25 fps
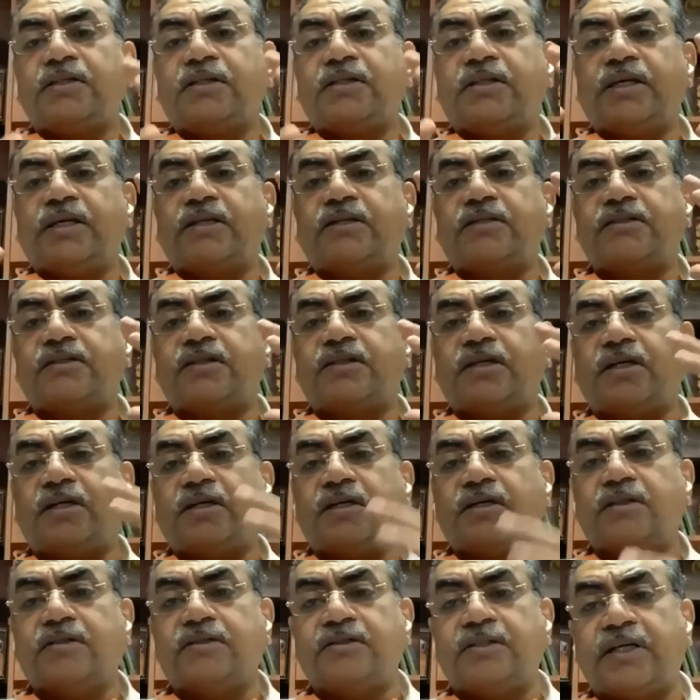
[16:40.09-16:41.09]
There is
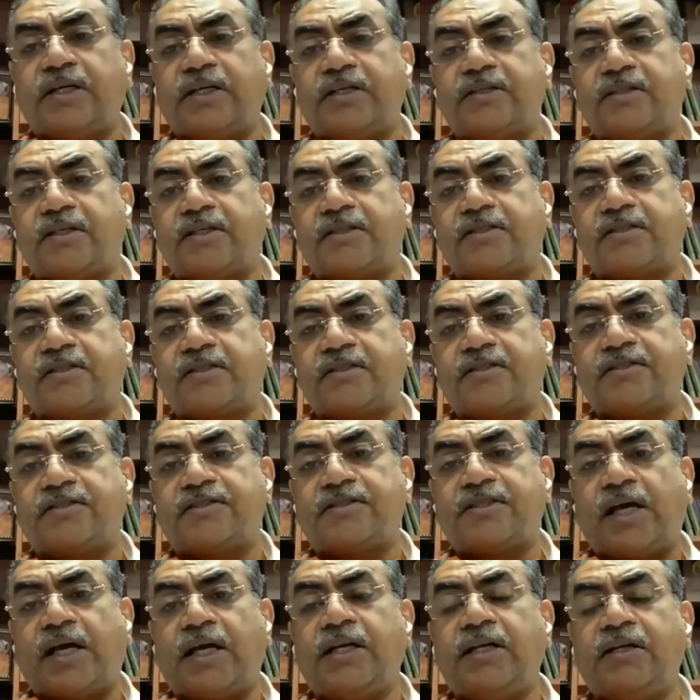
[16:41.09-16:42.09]
a
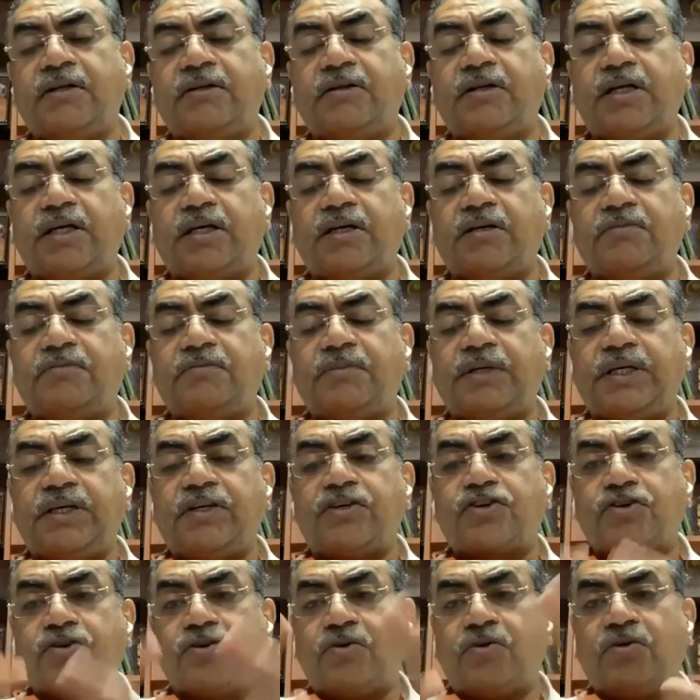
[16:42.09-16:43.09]
sun
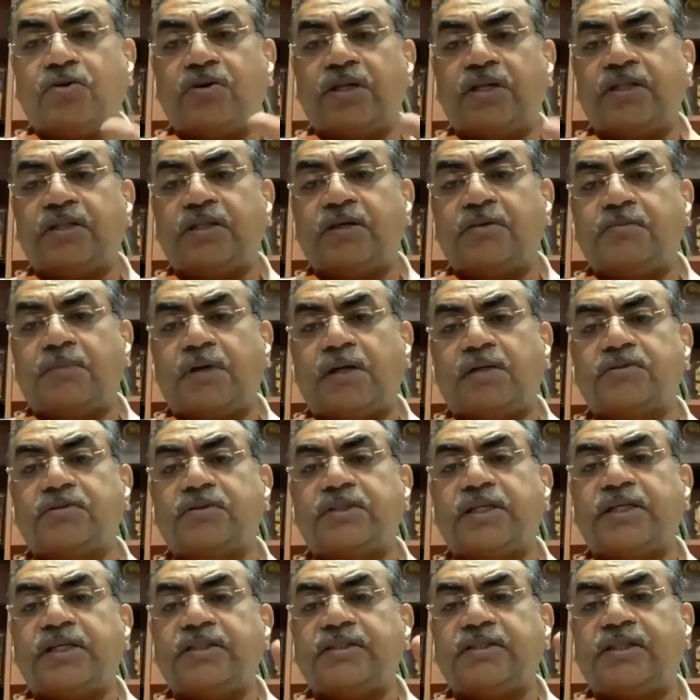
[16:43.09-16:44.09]
being shown in the
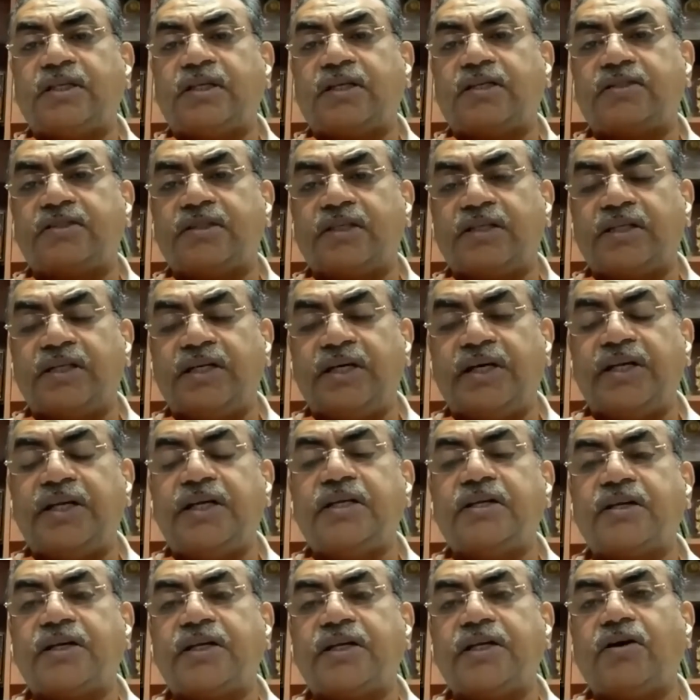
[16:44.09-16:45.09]
mountain. There is a
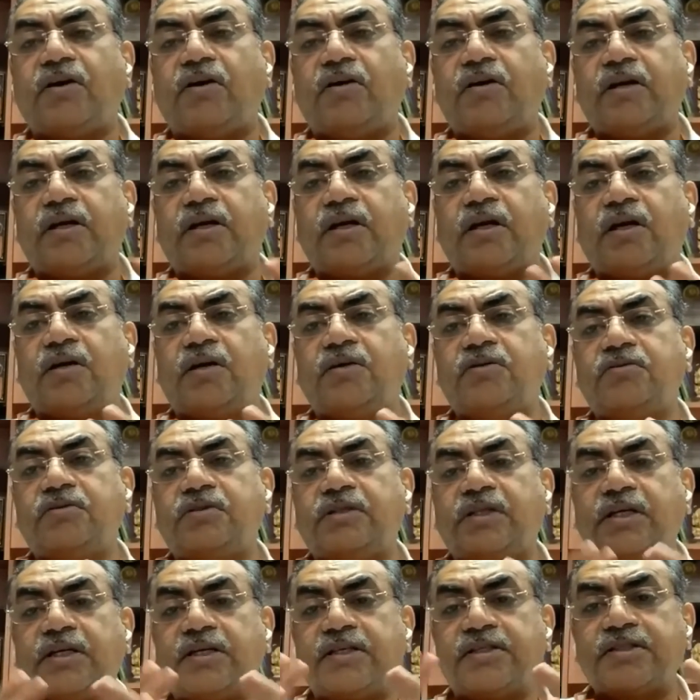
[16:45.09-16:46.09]
greenery all
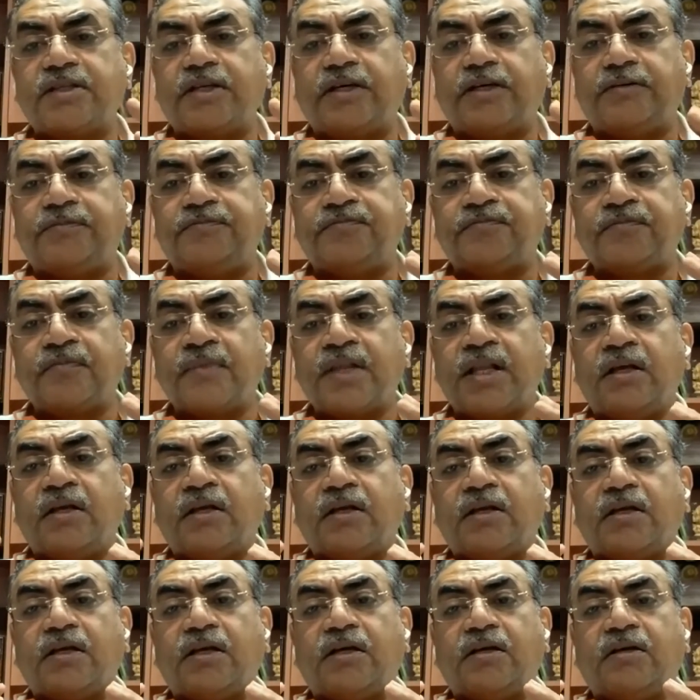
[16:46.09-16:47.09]
around. There is a
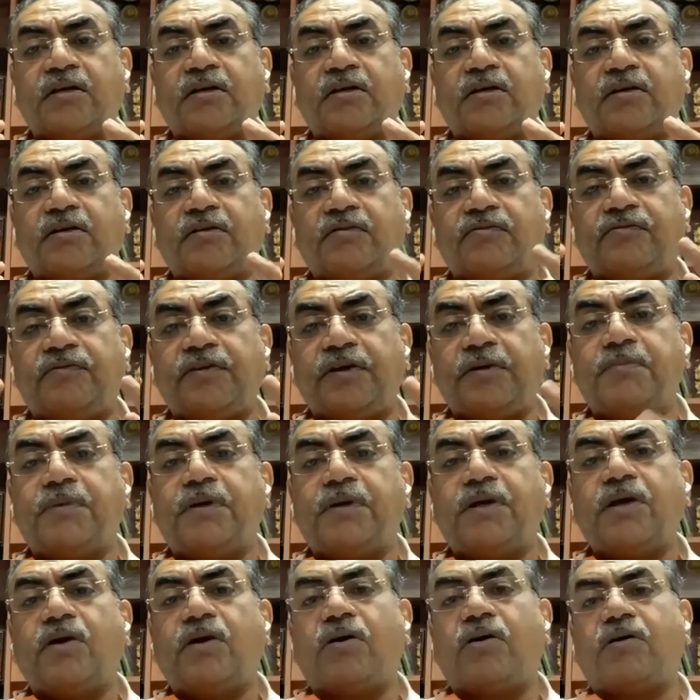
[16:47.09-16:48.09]

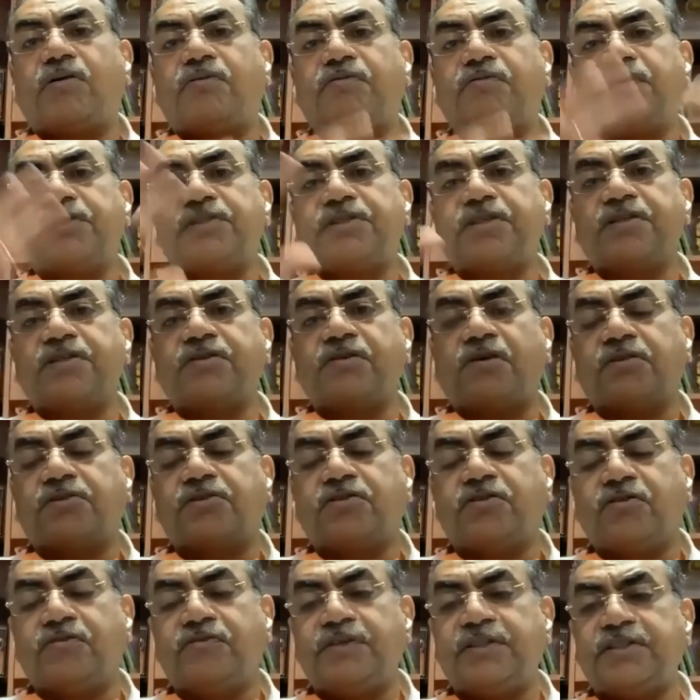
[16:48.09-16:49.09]
Vibgyor, which is
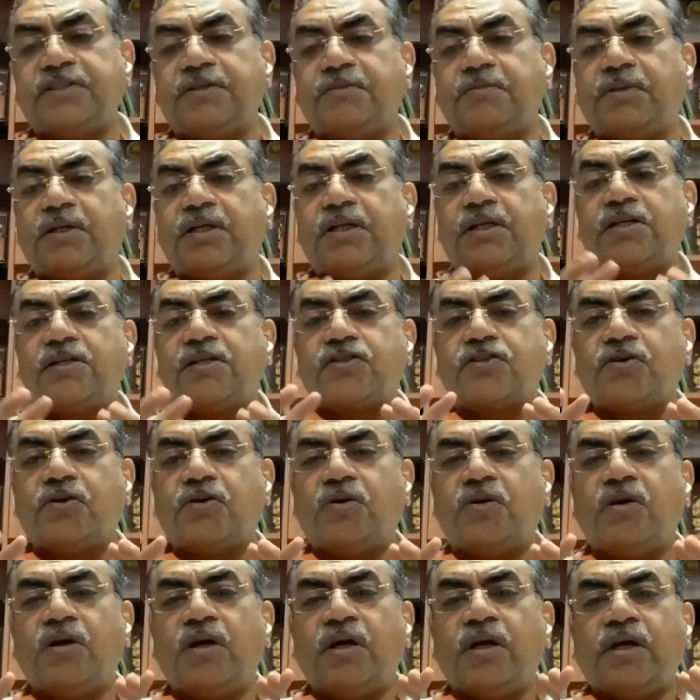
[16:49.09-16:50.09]
also visible.
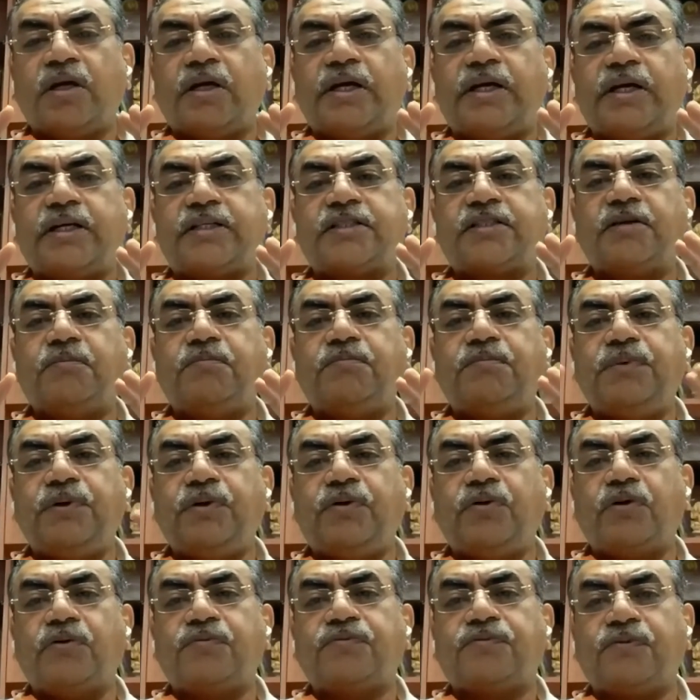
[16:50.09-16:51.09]
So it's a
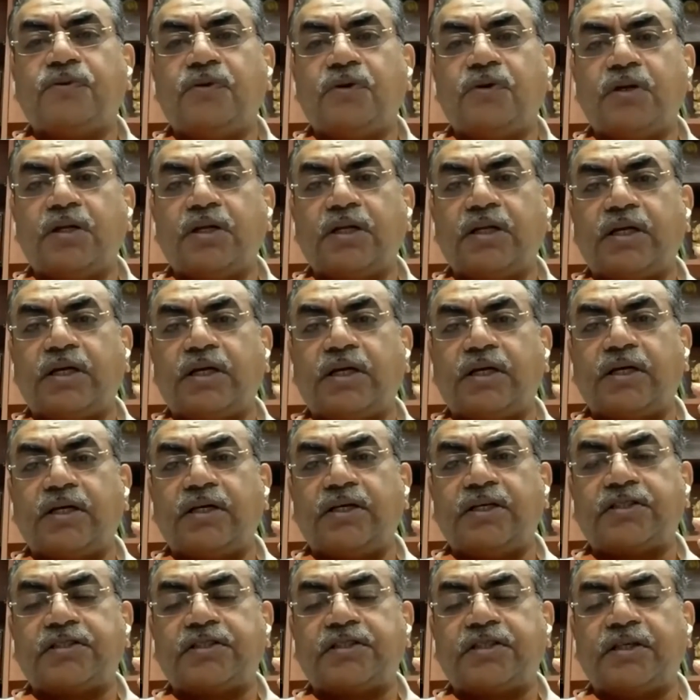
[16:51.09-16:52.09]
beautiful.
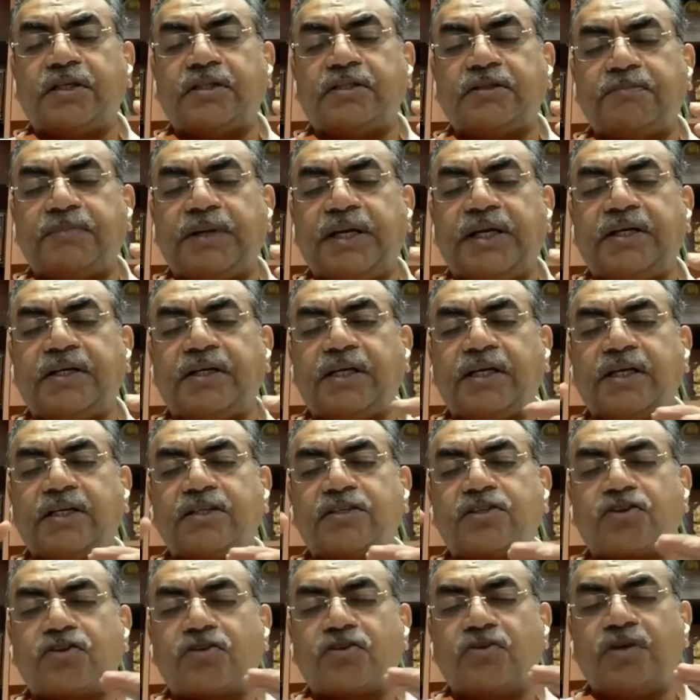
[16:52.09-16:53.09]
It's the painting
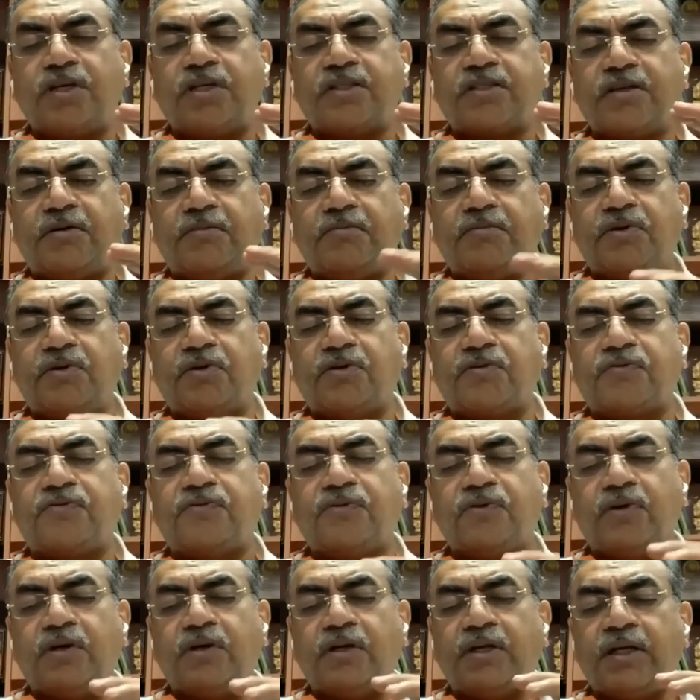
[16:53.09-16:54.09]
is showing some
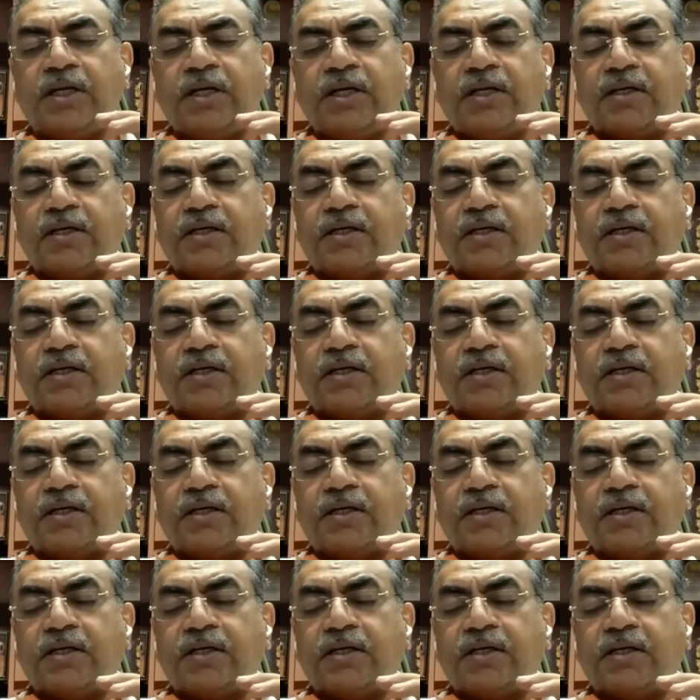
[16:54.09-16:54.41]
beautiful